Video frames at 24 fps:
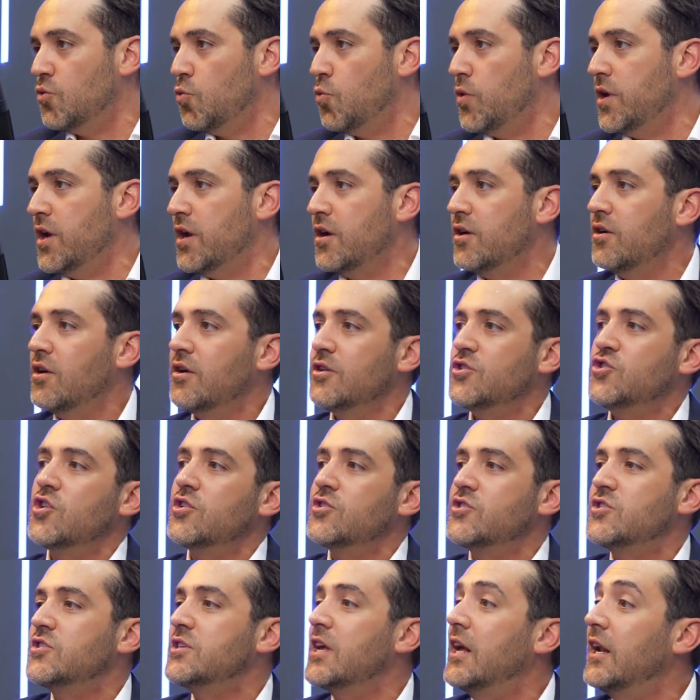We are not
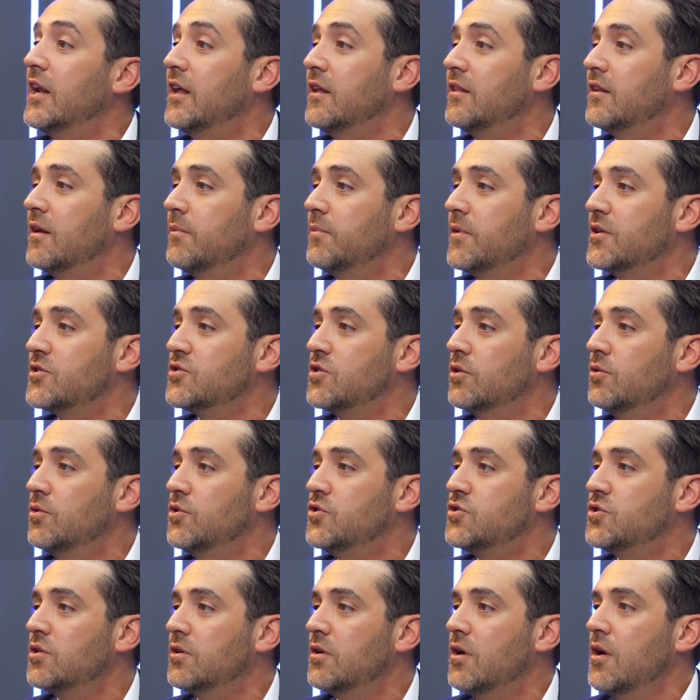just selling them the
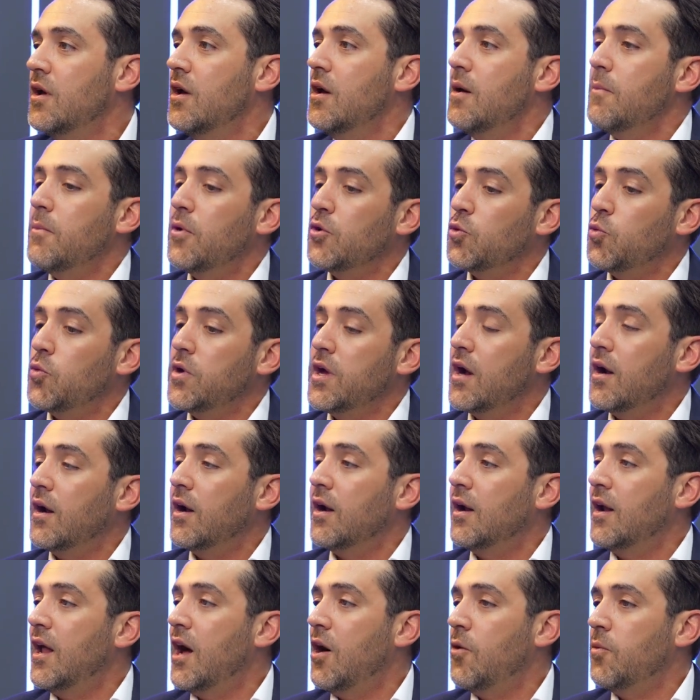solution, but we are
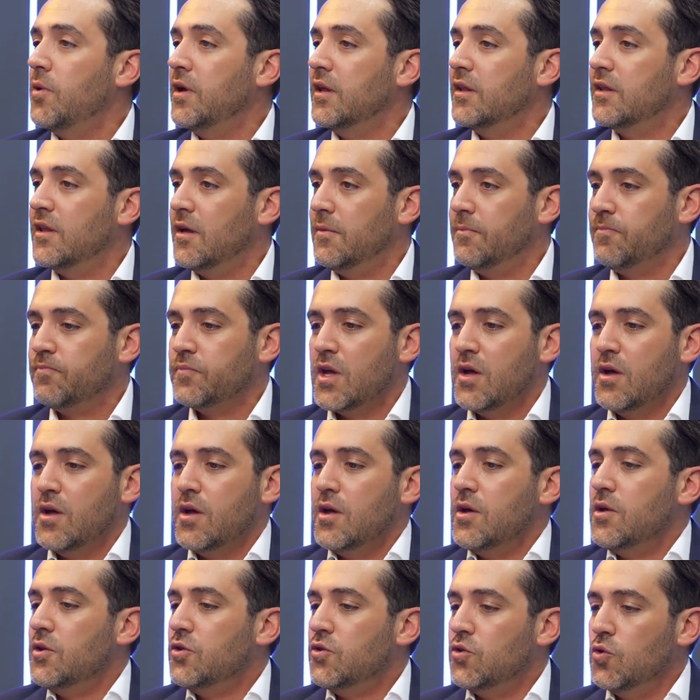allowing them
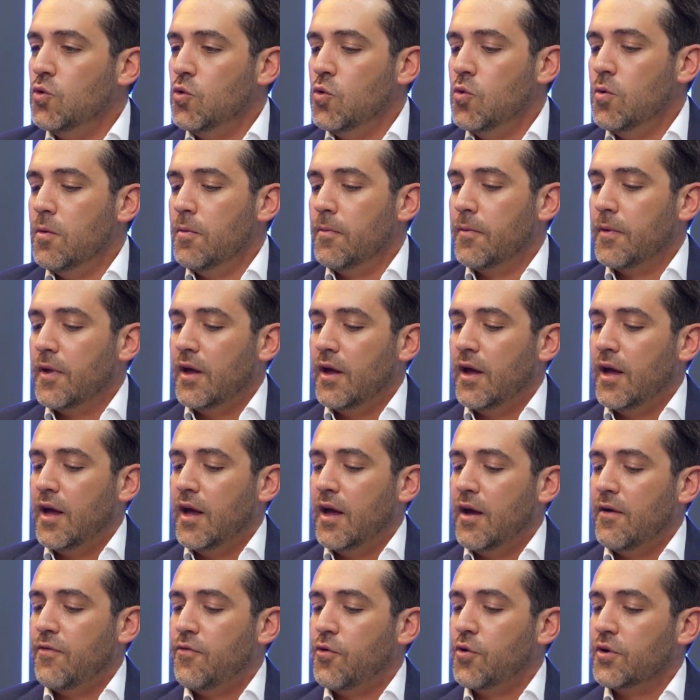to,
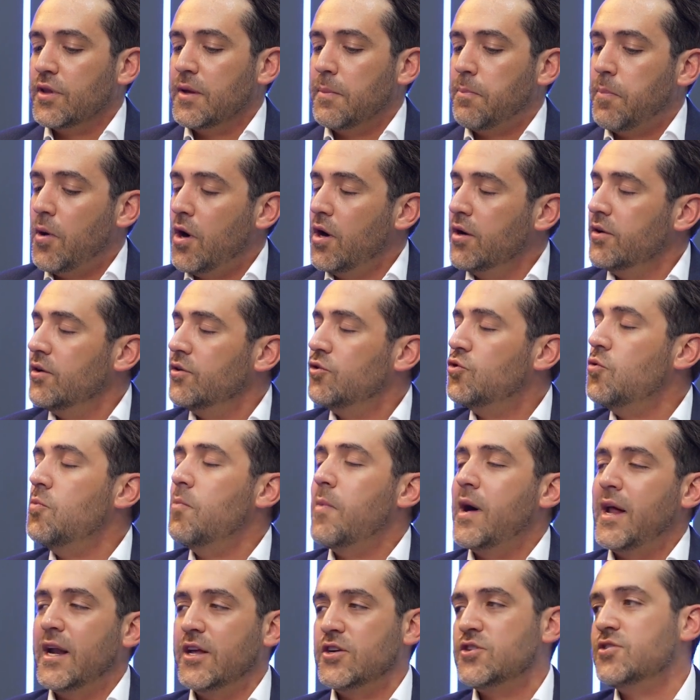uh, for the partner to
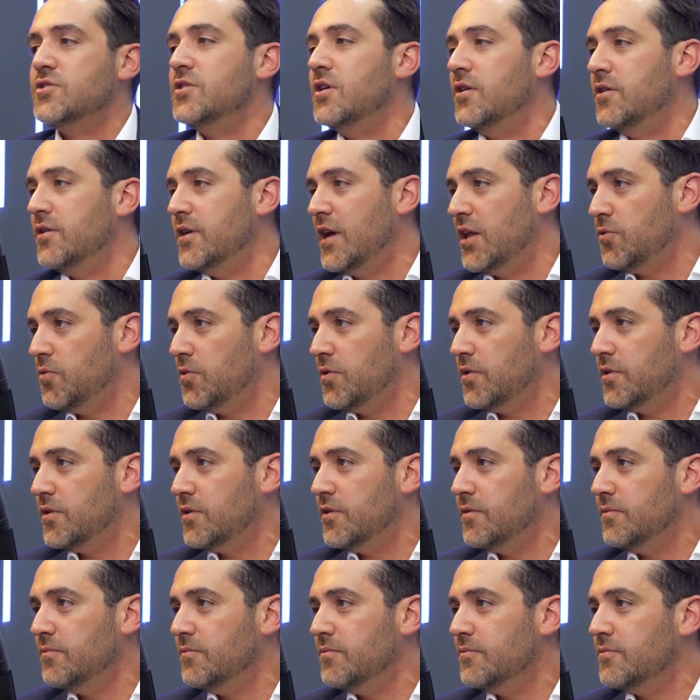manage their network.
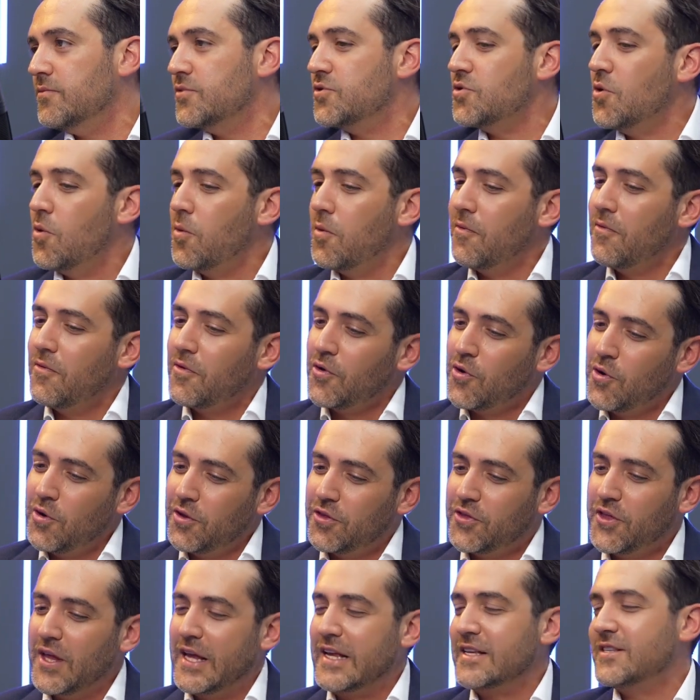So
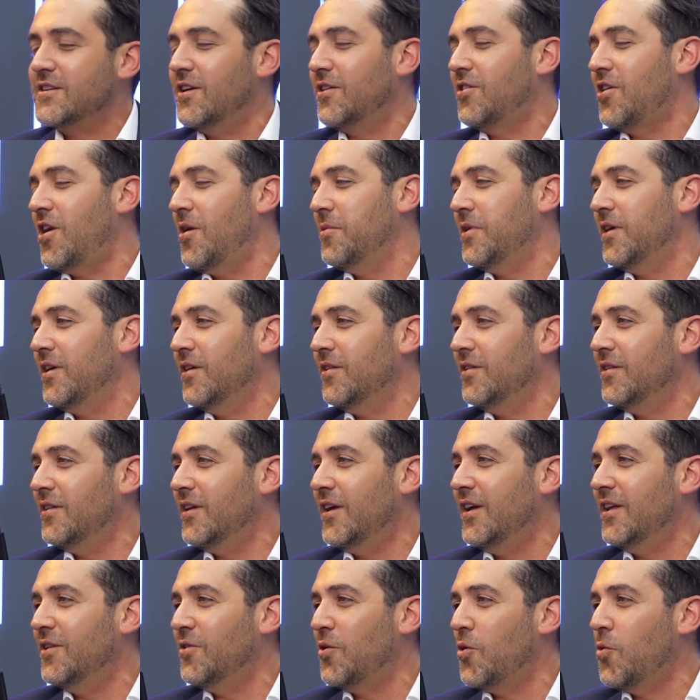good things are coming in,
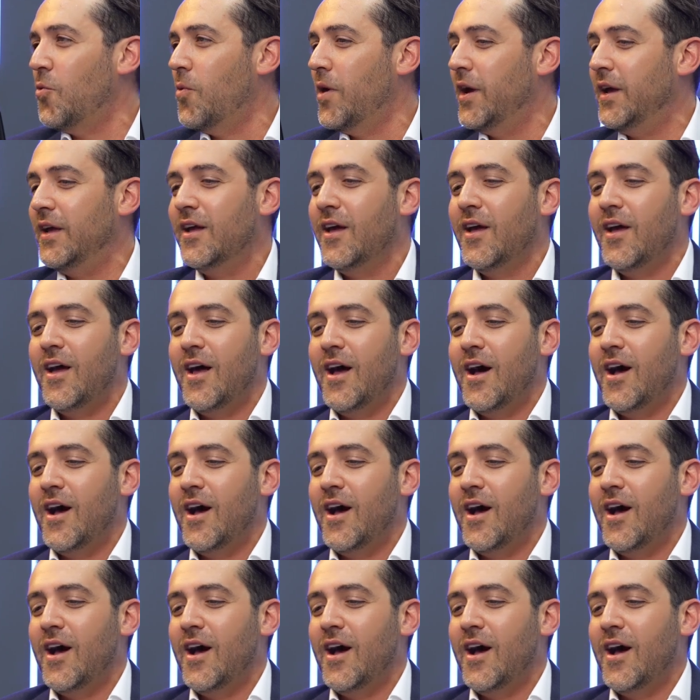in our way.